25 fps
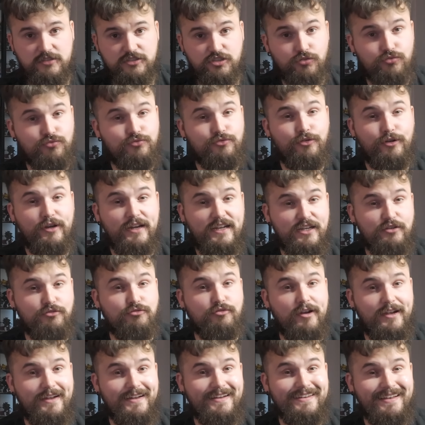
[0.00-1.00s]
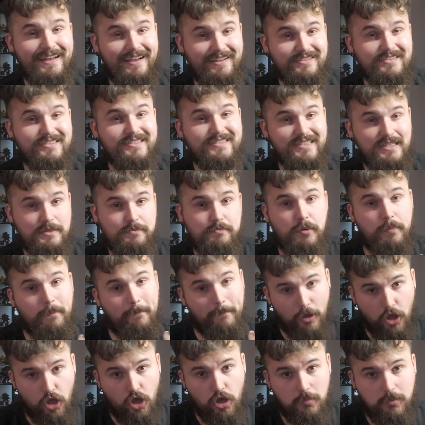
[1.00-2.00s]
It's a really, really nice deep
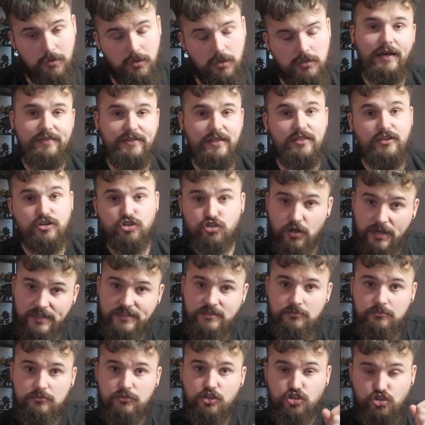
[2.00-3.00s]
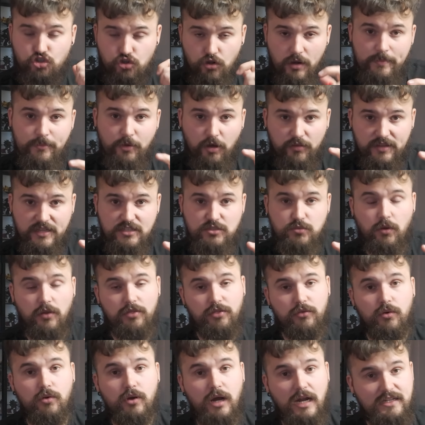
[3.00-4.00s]
purple. And then the trim on this
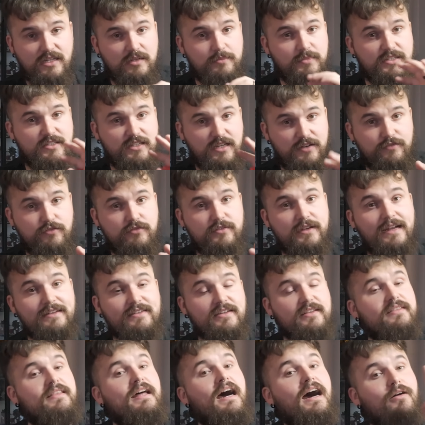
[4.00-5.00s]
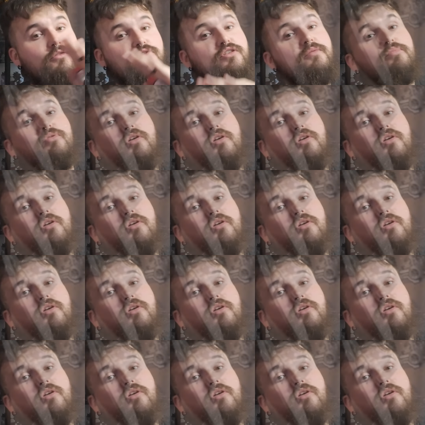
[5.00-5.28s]
one though, I did a bit different. I did that out of